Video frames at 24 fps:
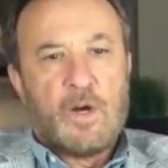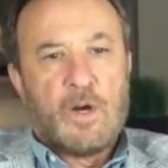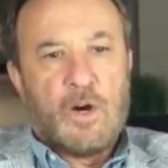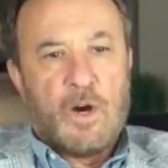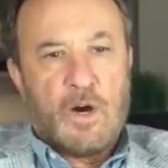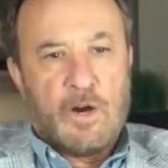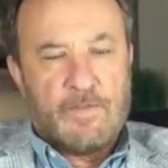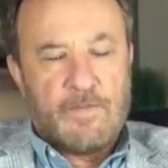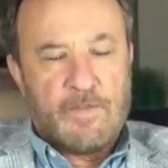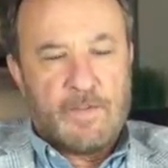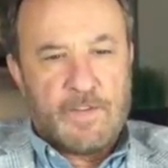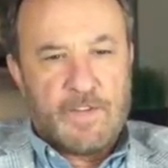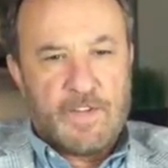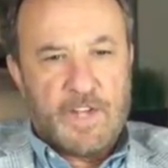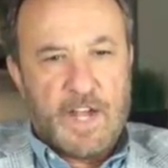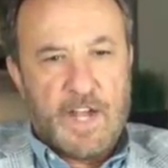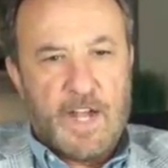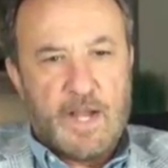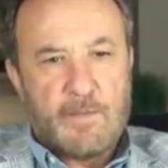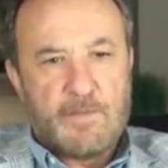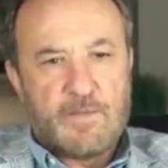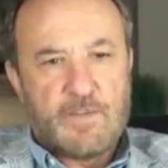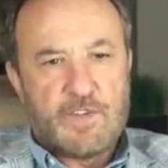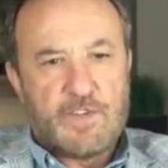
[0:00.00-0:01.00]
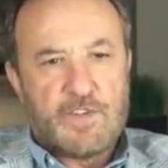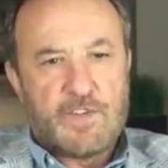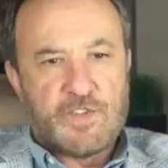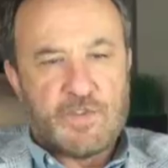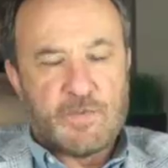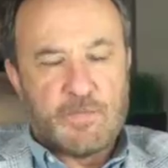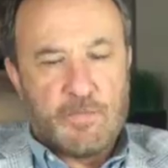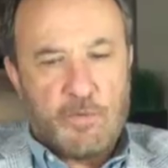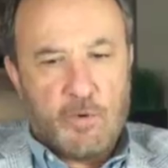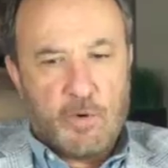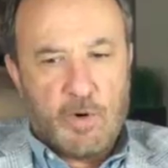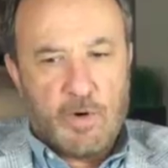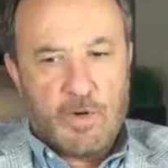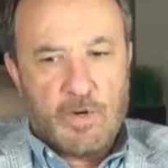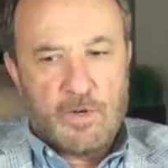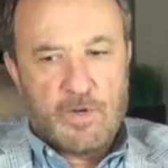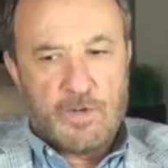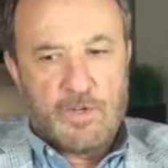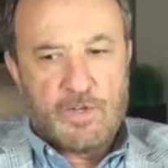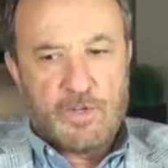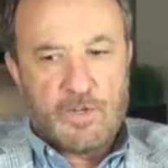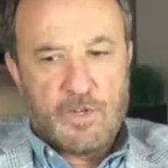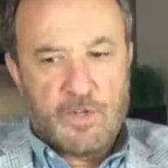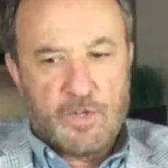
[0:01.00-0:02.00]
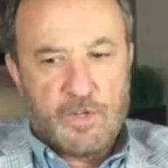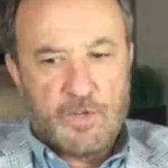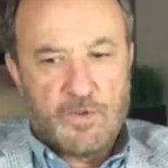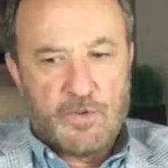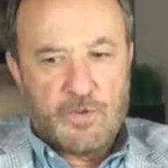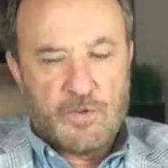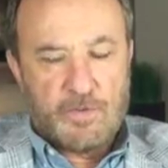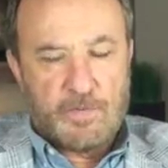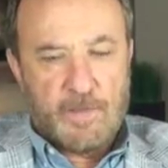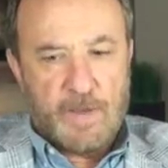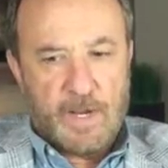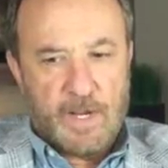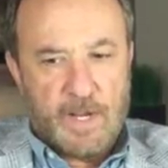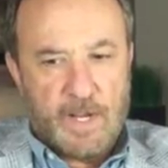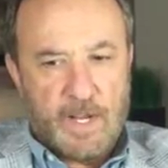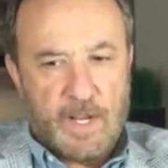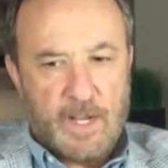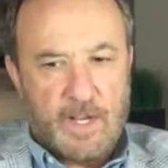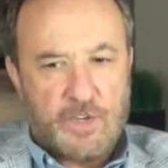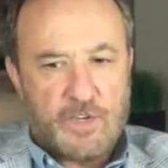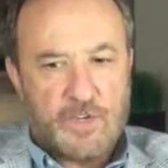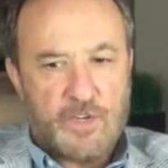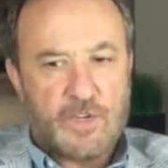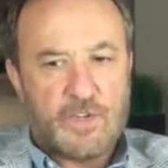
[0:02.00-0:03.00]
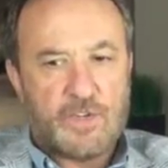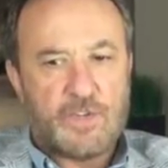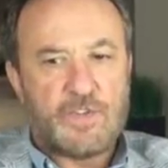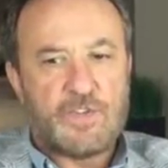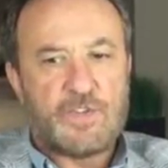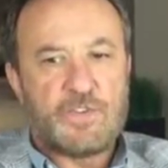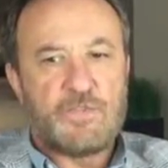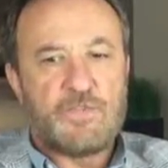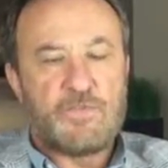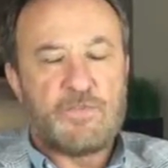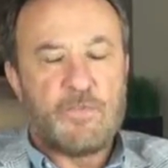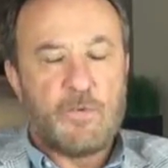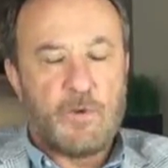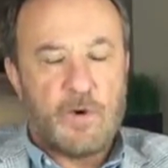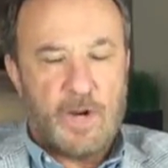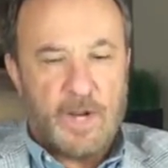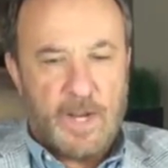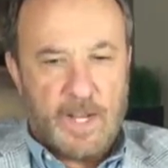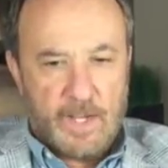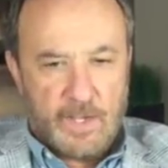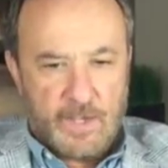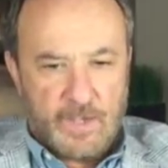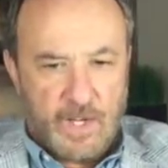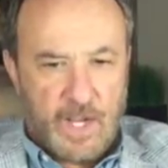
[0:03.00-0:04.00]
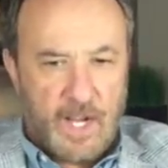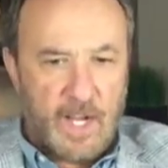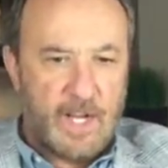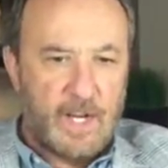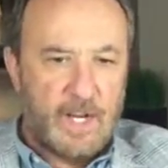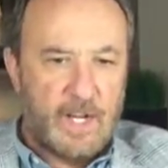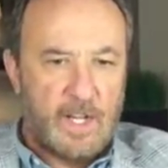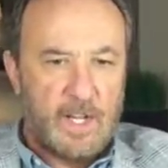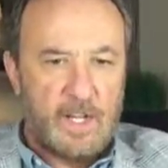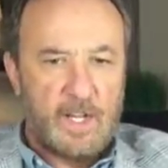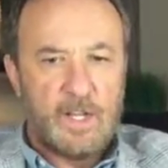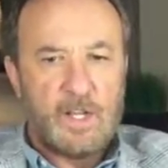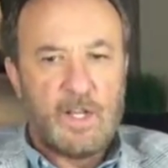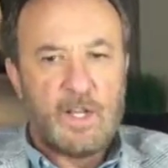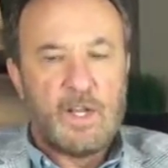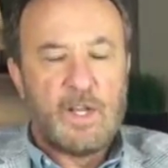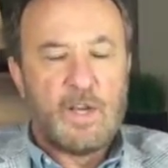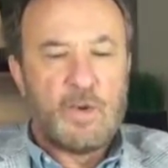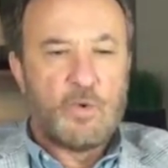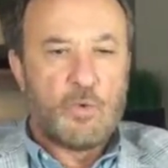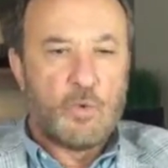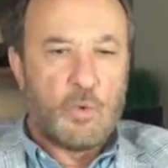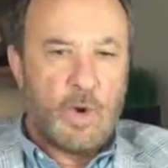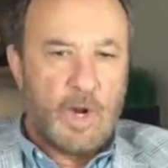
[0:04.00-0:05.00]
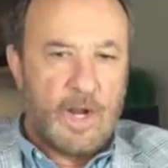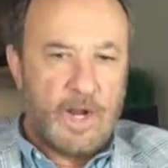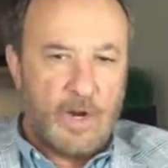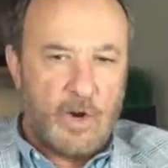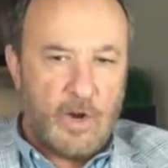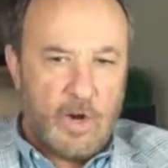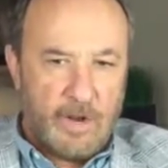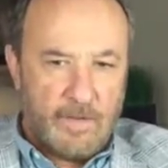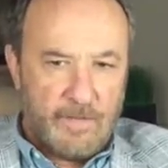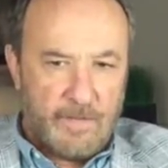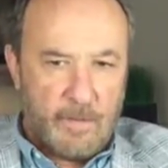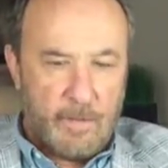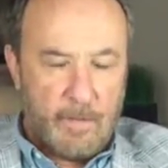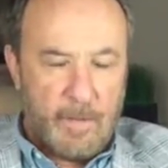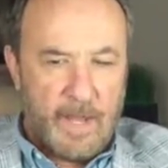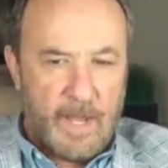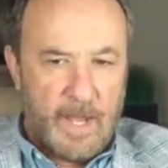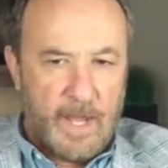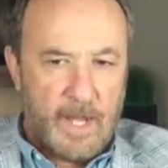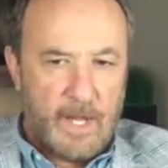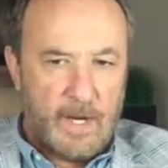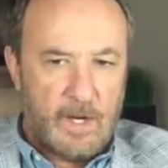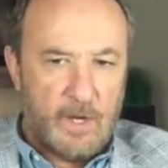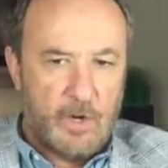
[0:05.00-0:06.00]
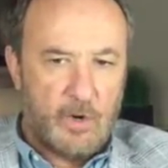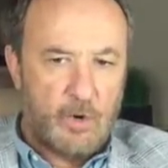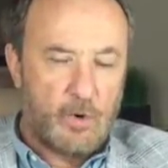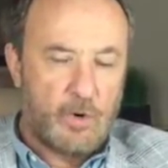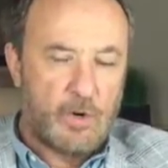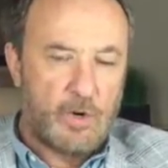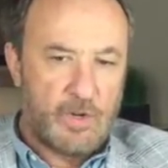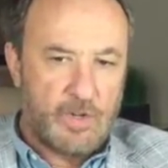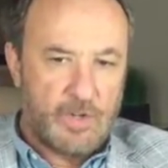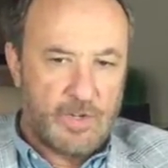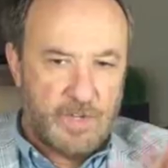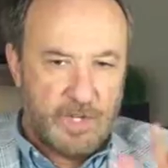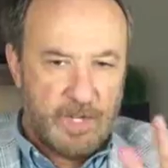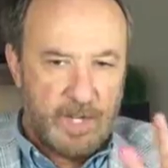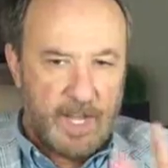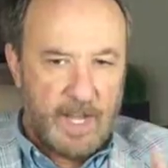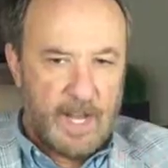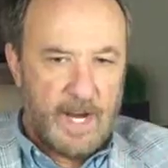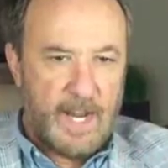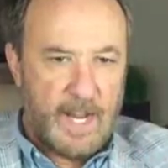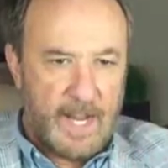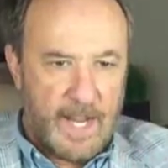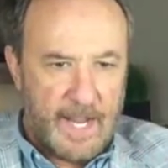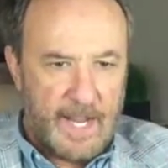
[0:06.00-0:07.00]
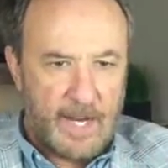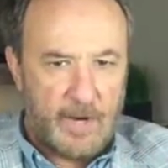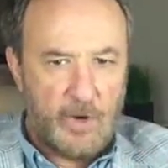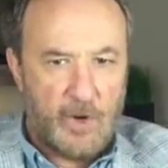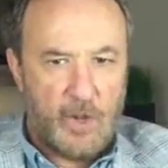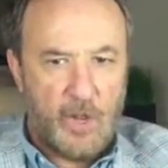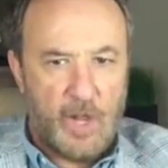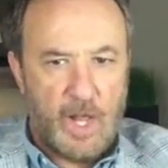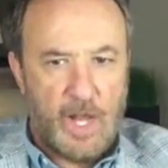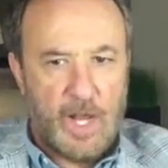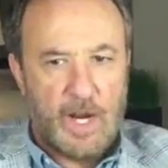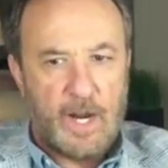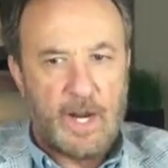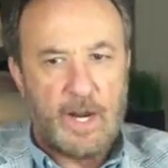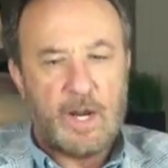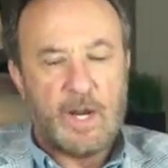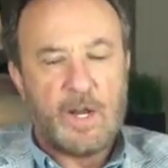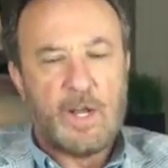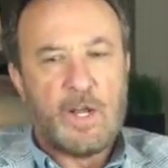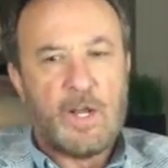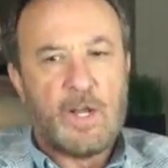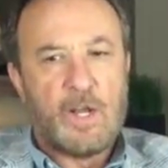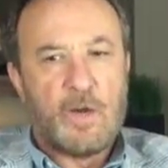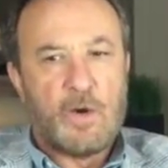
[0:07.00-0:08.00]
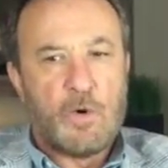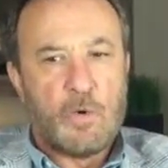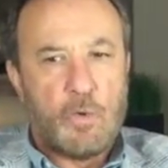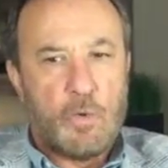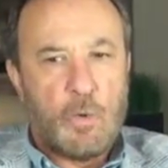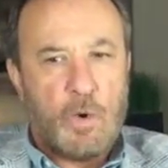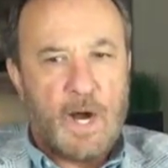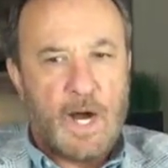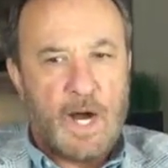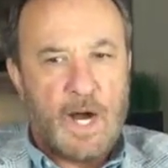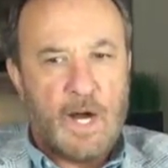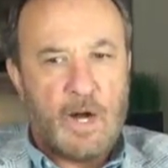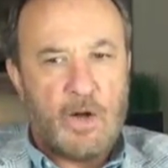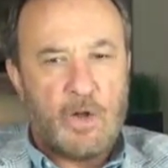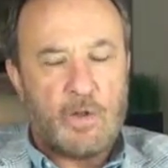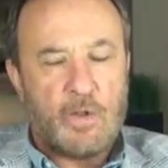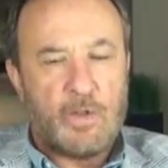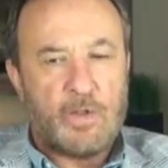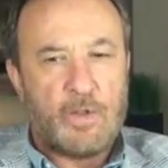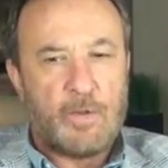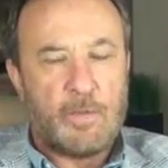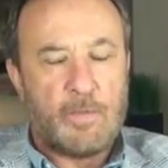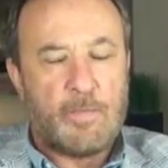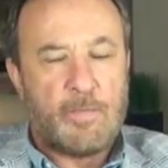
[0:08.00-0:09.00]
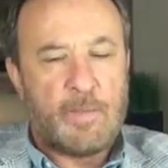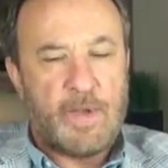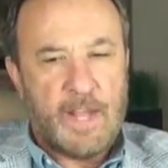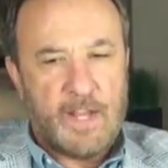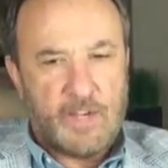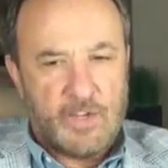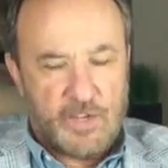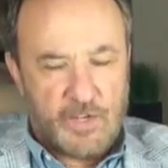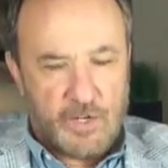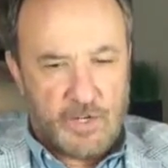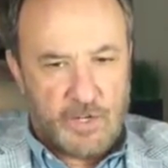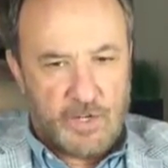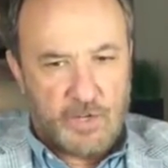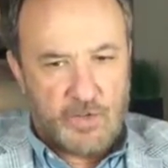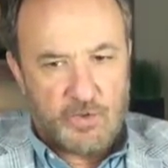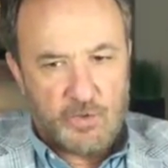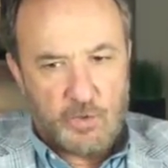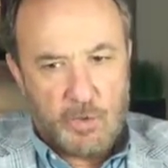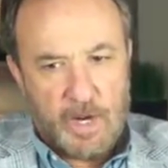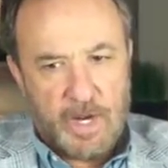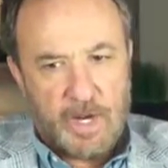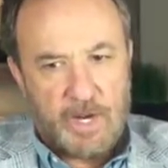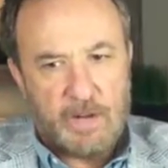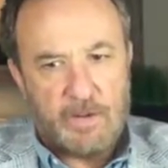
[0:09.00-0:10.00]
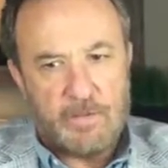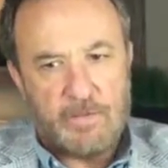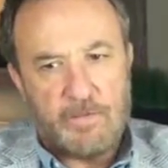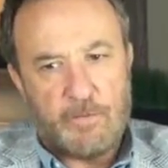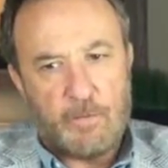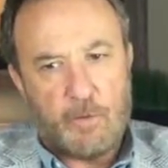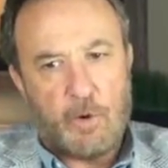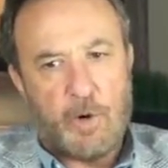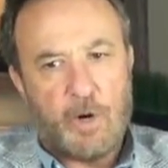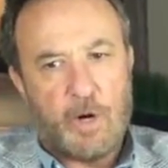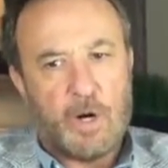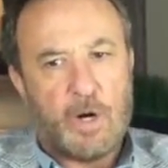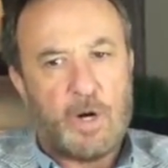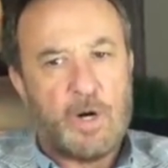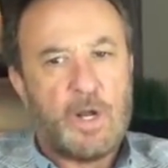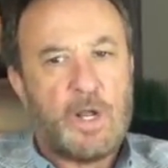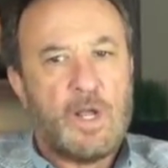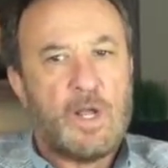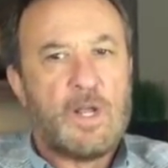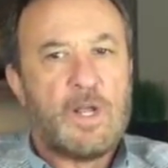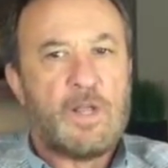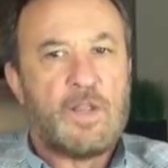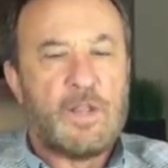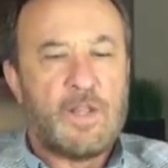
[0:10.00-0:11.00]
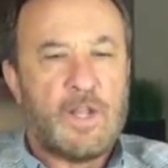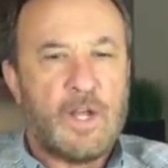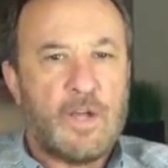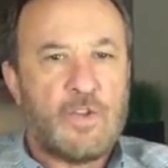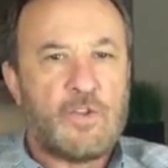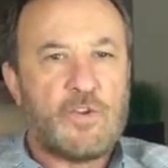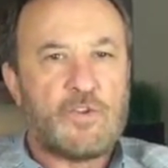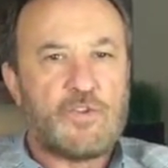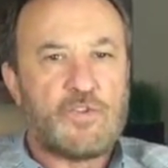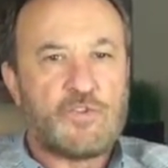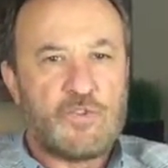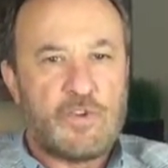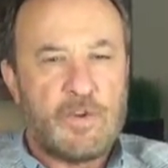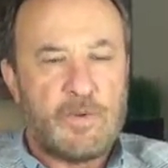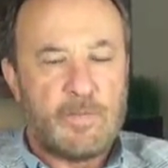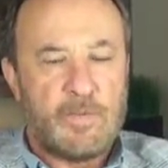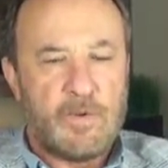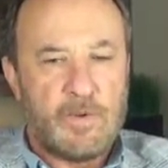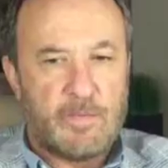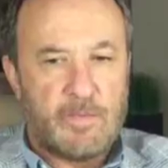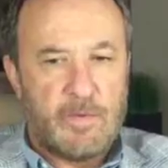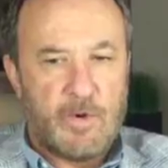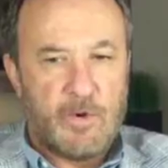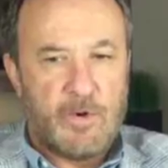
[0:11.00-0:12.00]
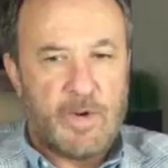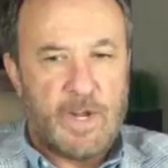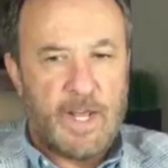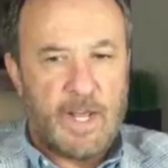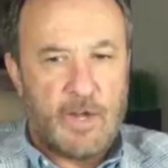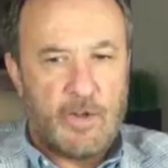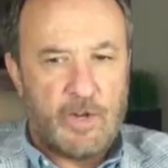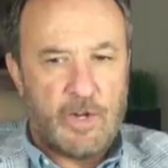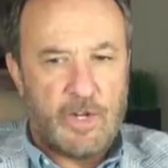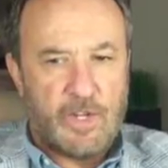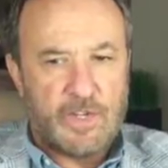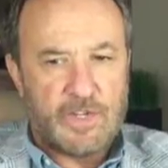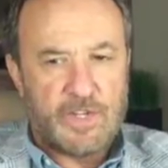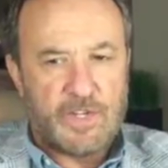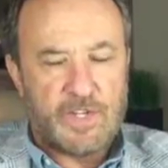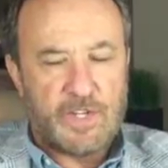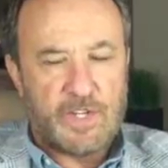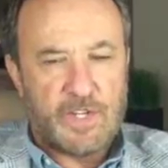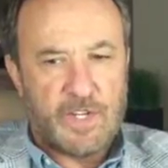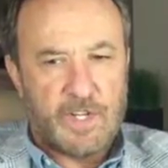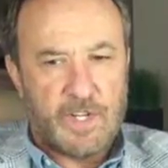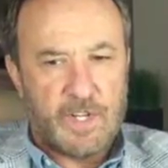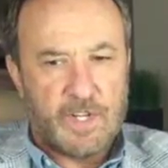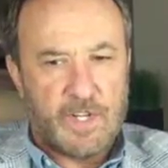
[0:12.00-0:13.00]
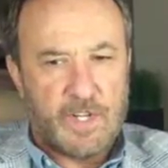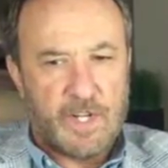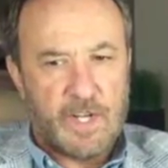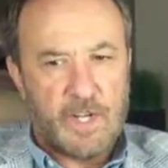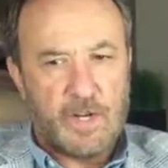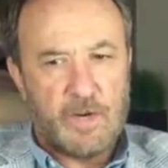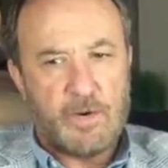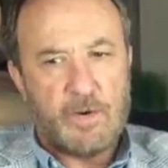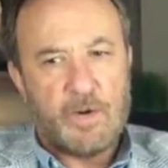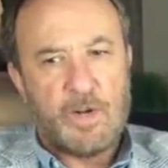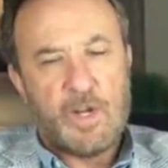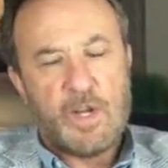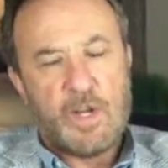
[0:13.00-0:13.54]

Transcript: Oftentimes, it is important to use medications for anxiety right off the bat in order to get a handle on it while the patient is waiting for the other treatment modalities to kick in,